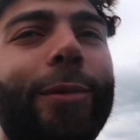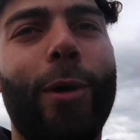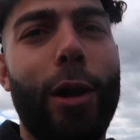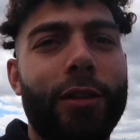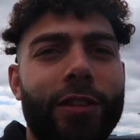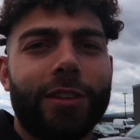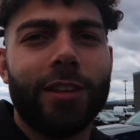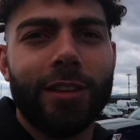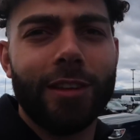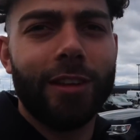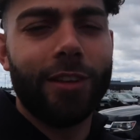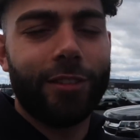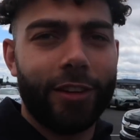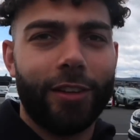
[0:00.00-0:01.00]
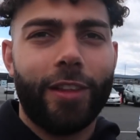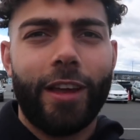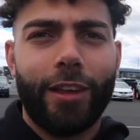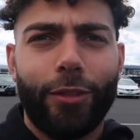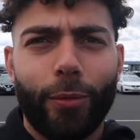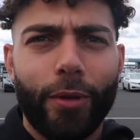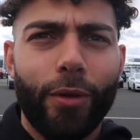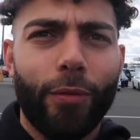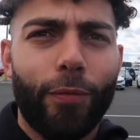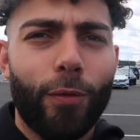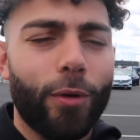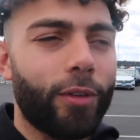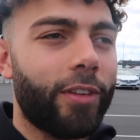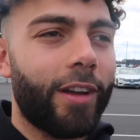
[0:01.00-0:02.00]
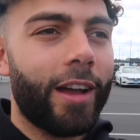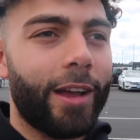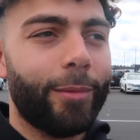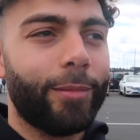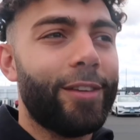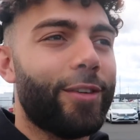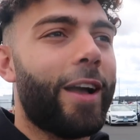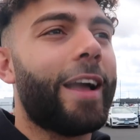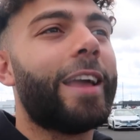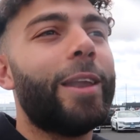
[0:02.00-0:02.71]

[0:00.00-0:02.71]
to Washington D.C. like three or four times, so I